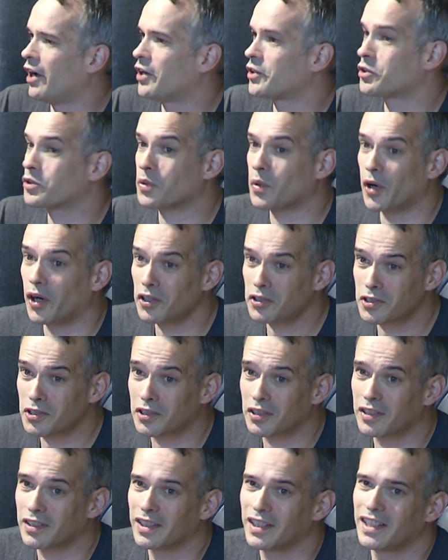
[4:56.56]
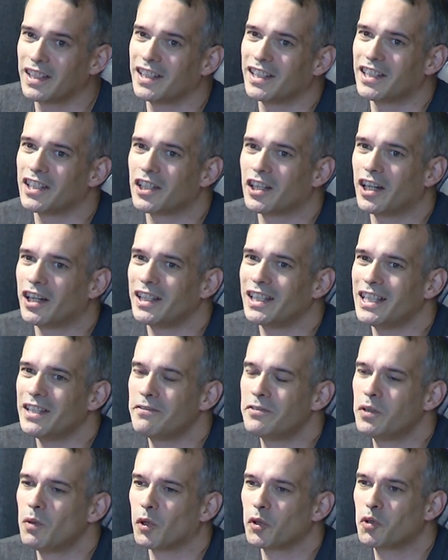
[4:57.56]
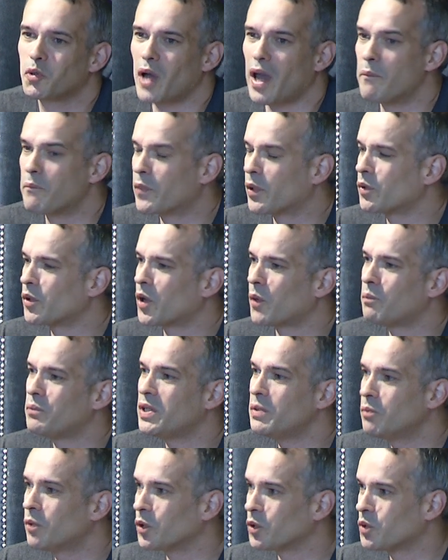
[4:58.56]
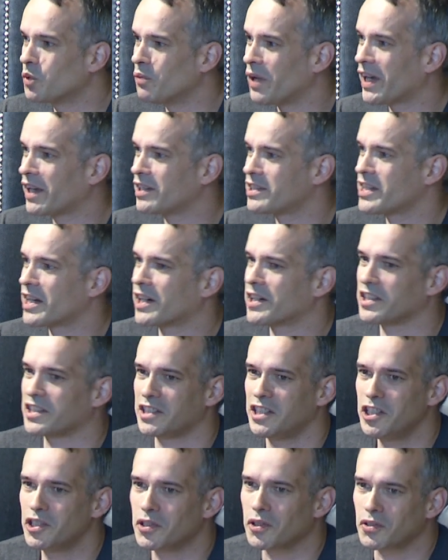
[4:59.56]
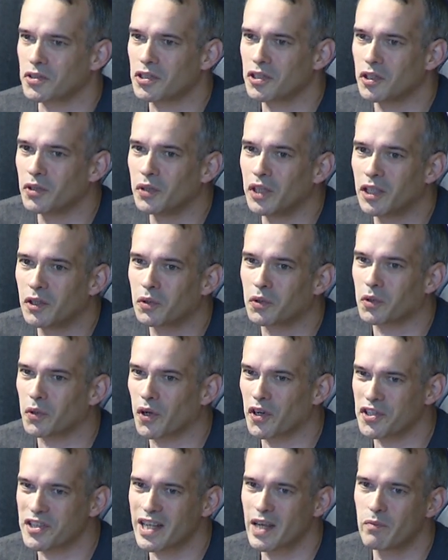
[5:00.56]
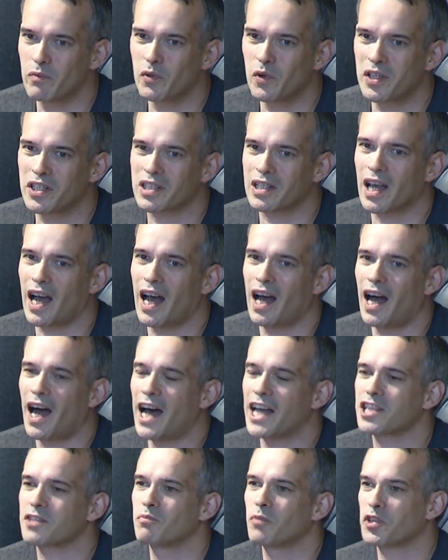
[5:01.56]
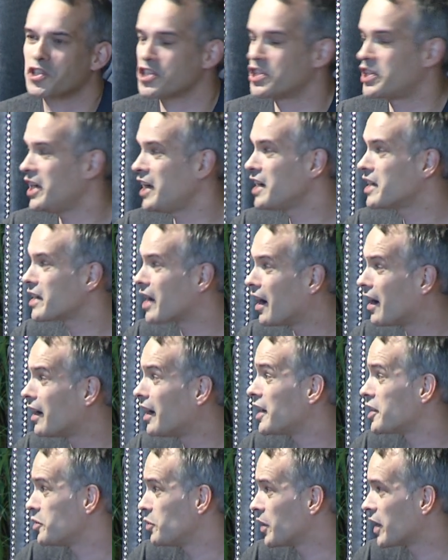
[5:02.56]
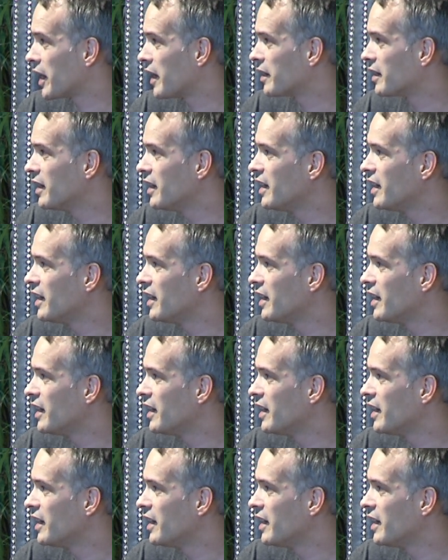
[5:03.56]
Trust, if you want to empower people to make their decisions, you need to trust them with as much data as you can.